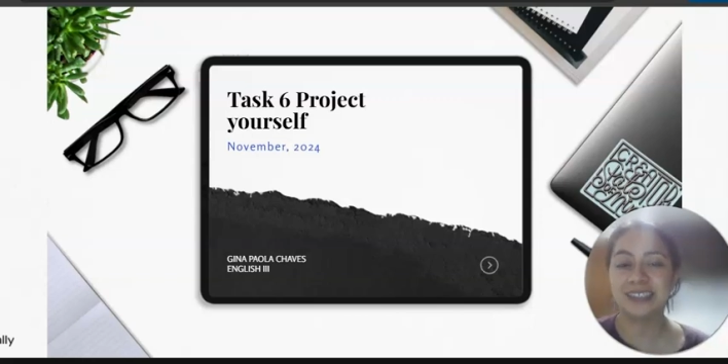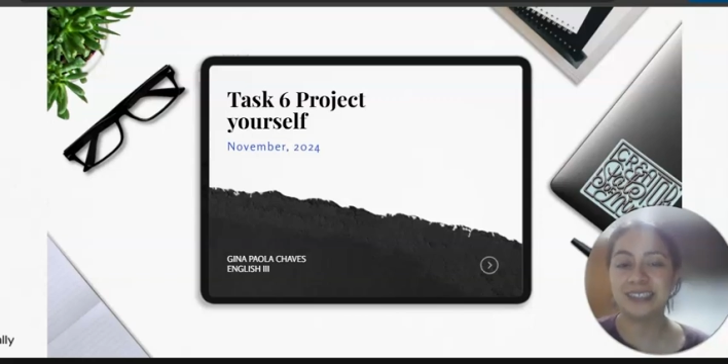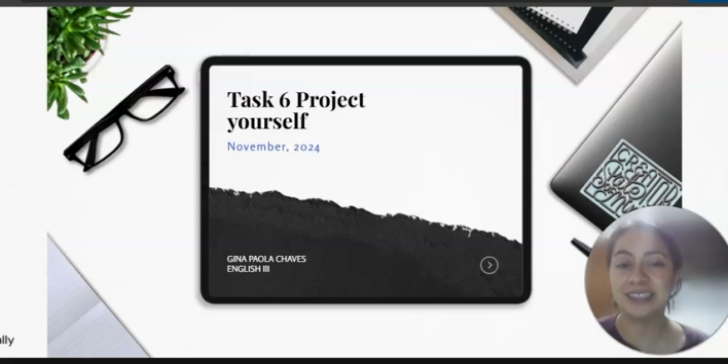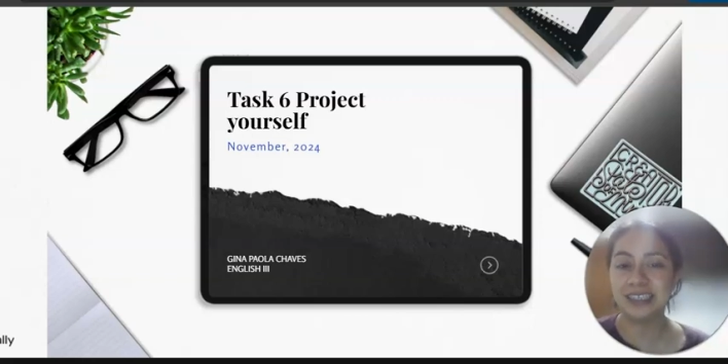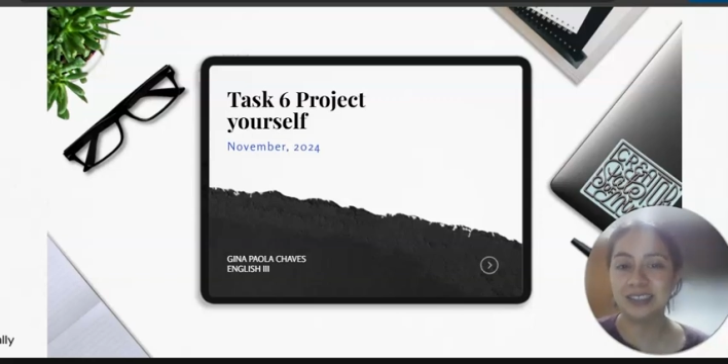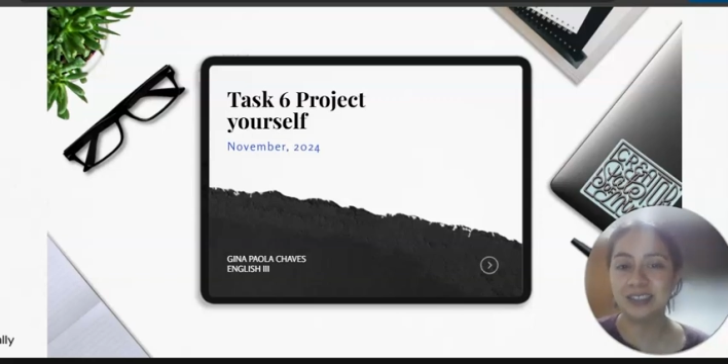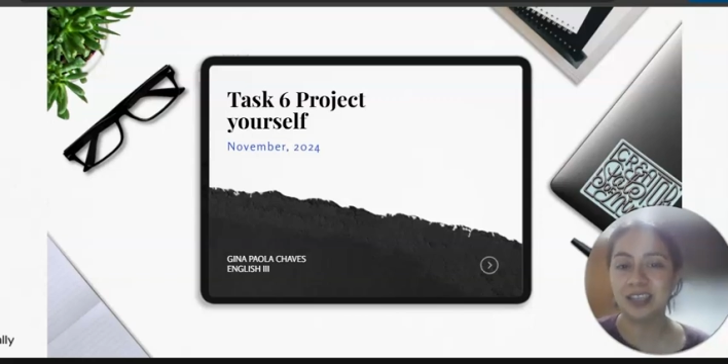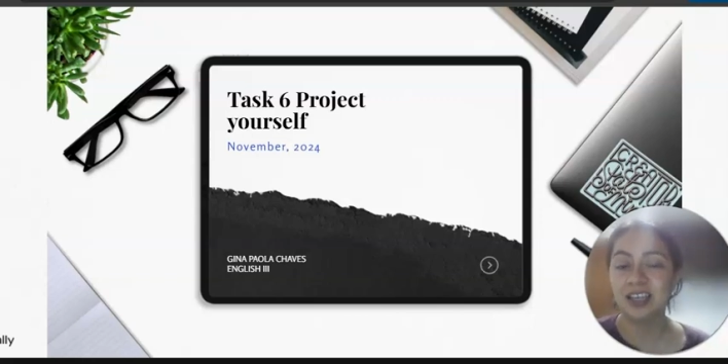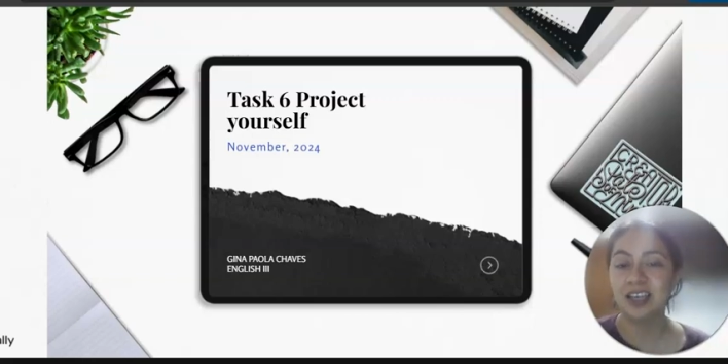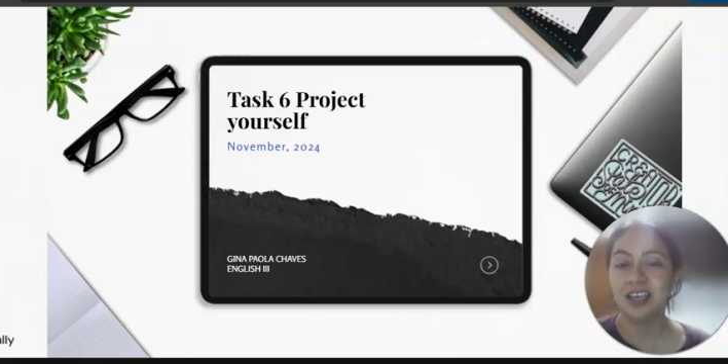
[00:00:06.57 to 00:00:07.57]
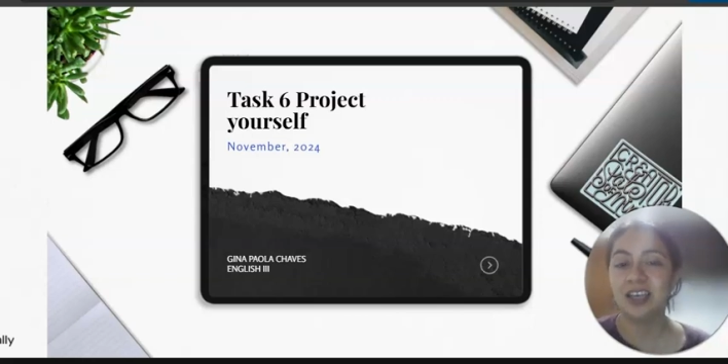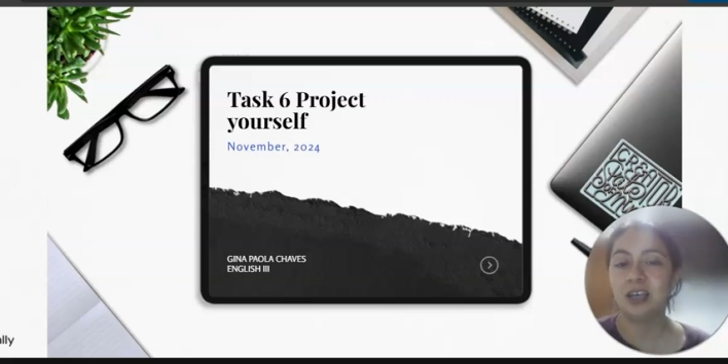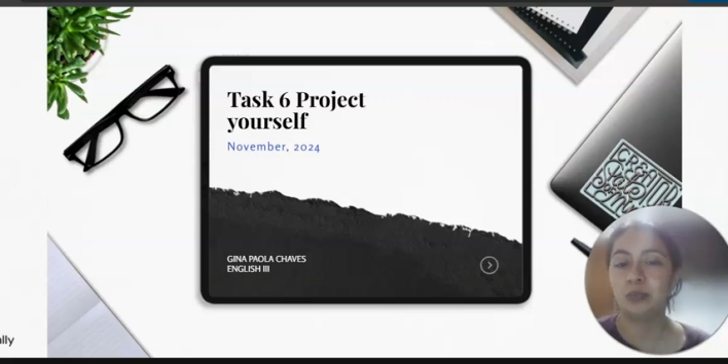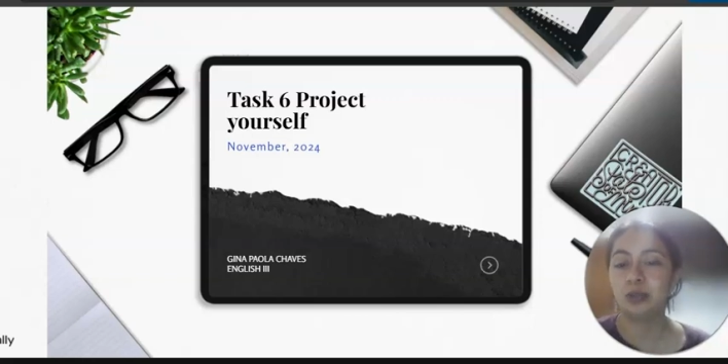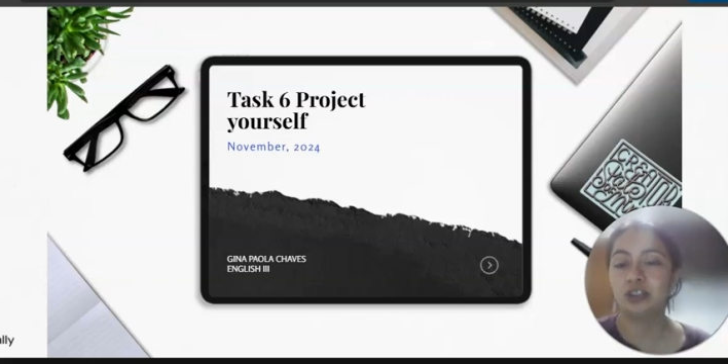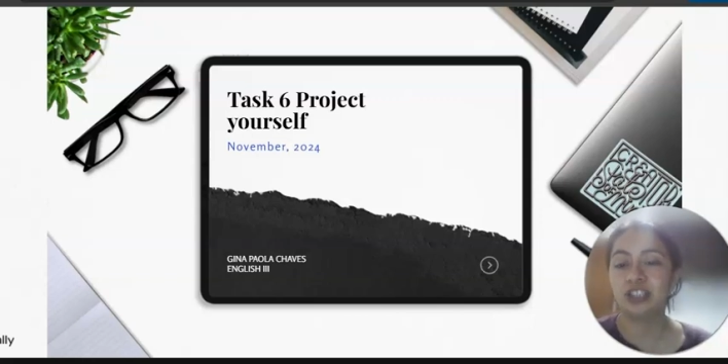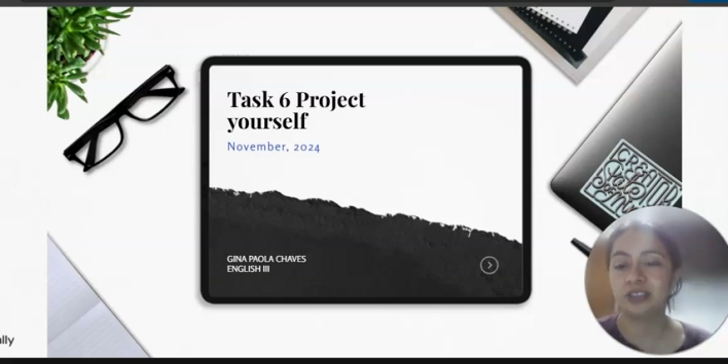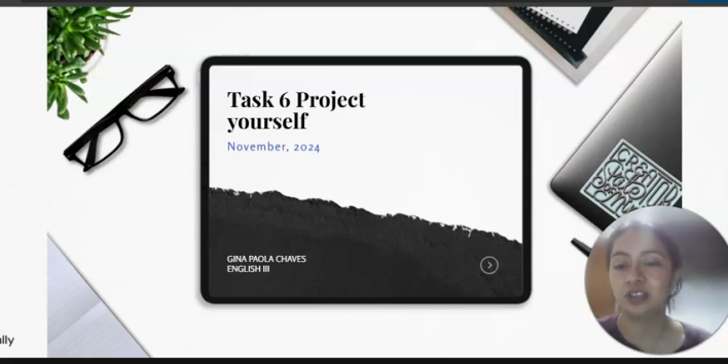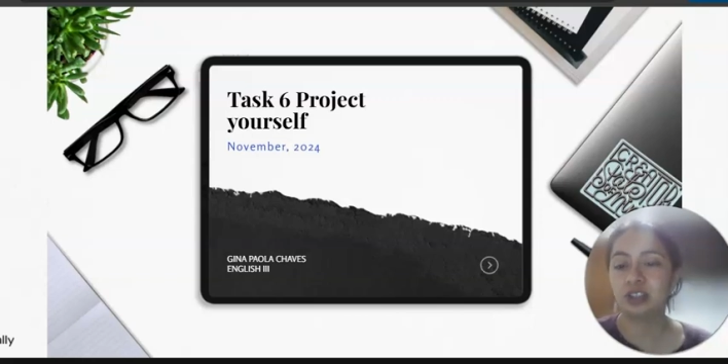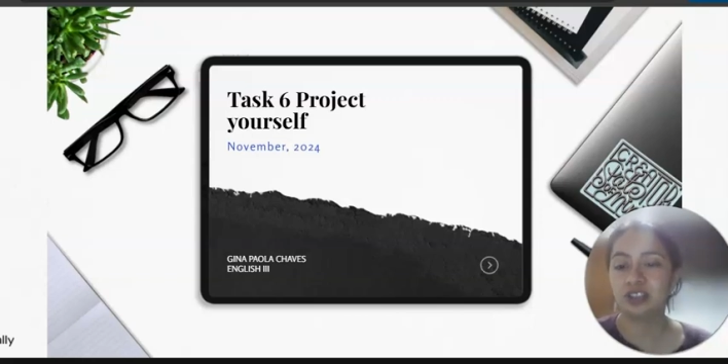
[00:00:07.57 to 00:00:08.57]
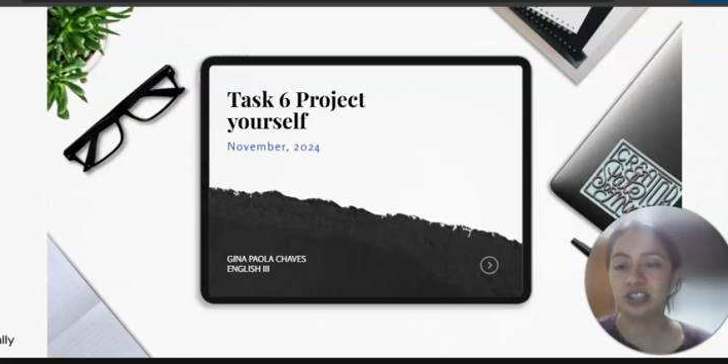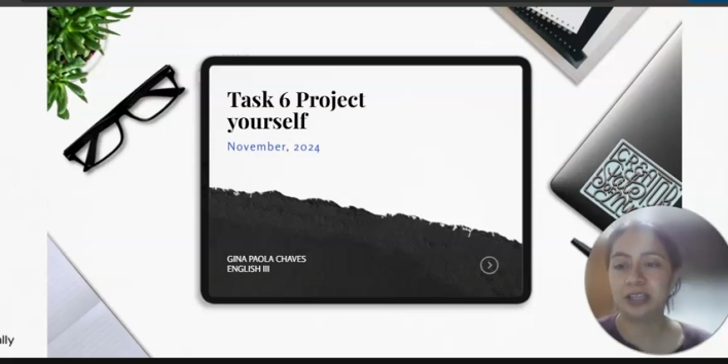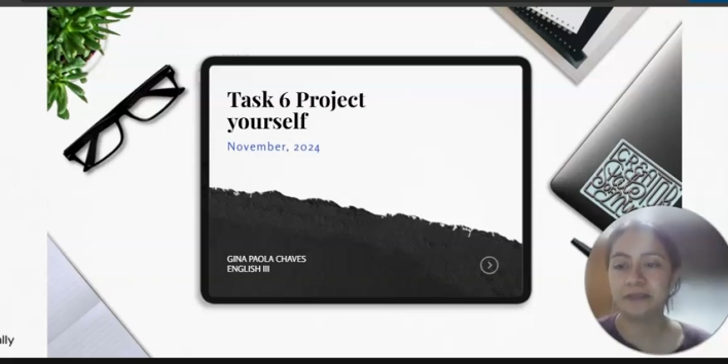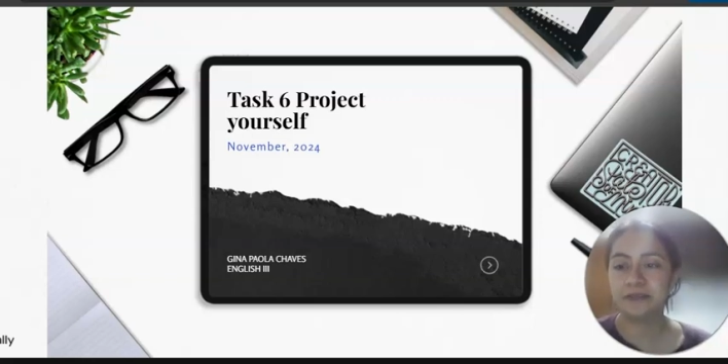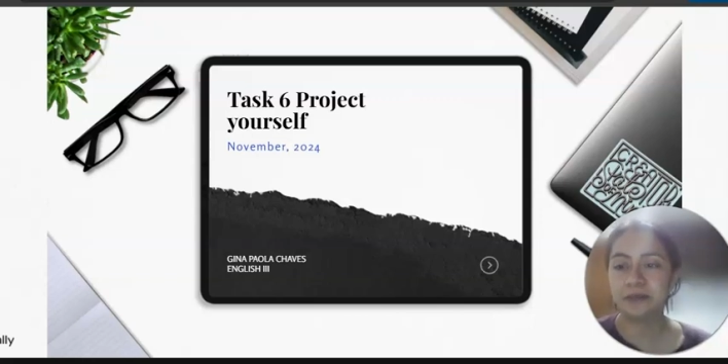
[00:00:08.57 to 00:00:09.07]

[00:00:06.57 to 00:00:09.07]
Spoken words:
6, Project Yourself.